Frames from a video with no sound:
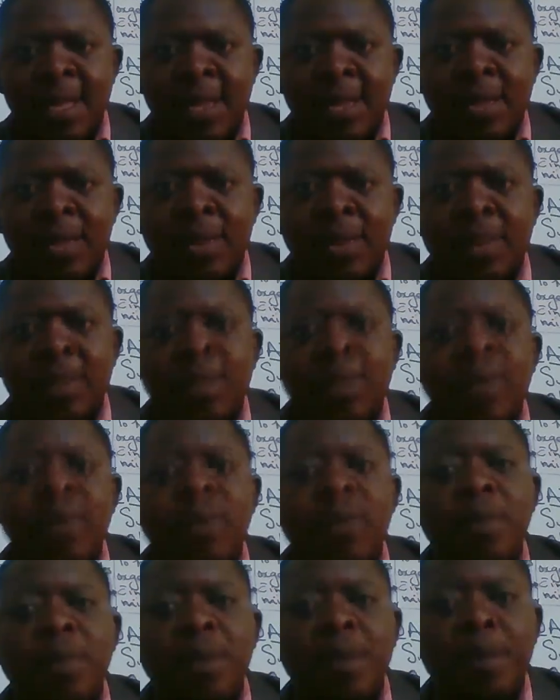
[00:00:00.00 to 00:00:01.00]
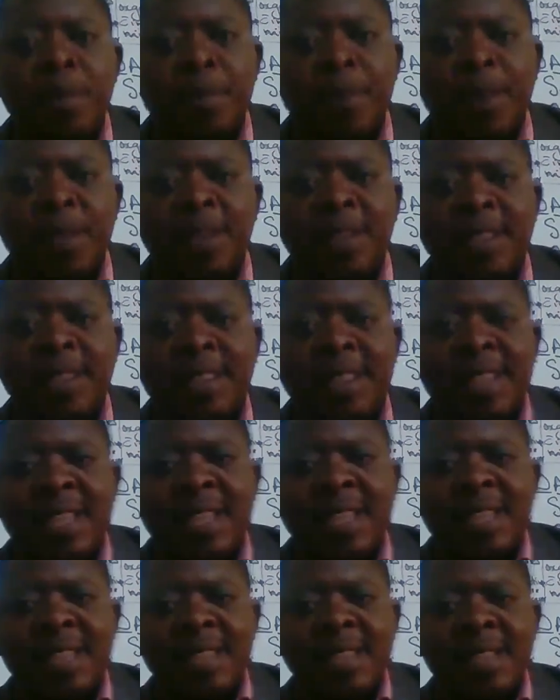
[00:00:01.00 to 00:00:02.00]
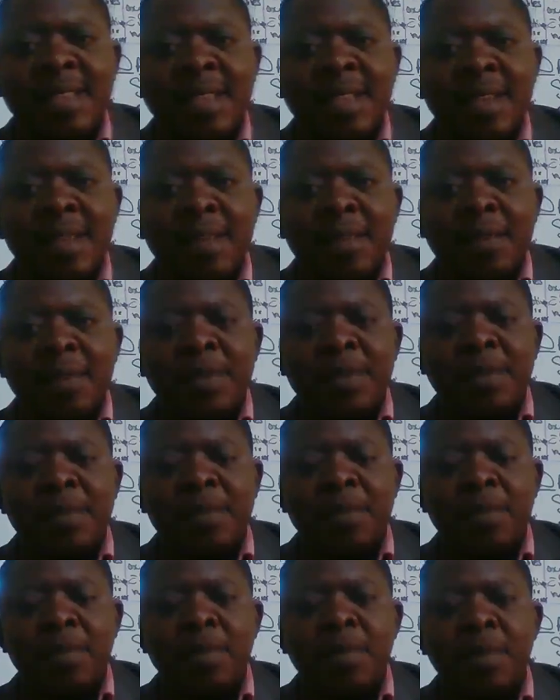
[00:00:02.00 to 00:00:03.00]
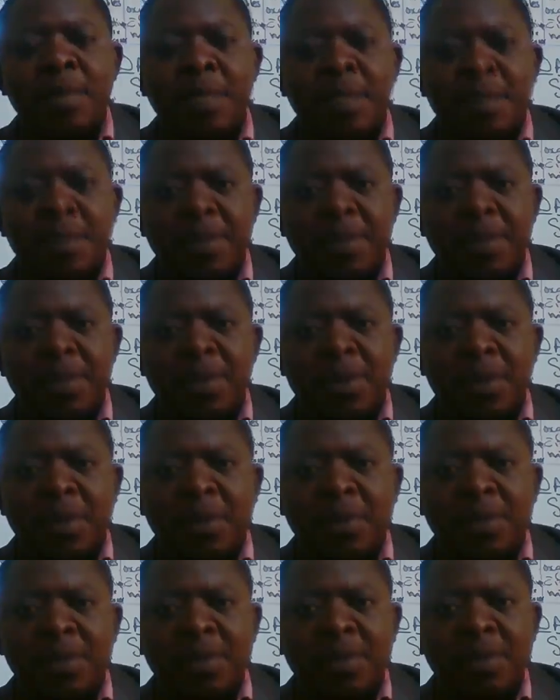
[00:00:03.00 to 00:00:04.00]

So it's going to be in past tense because the problem has been solved.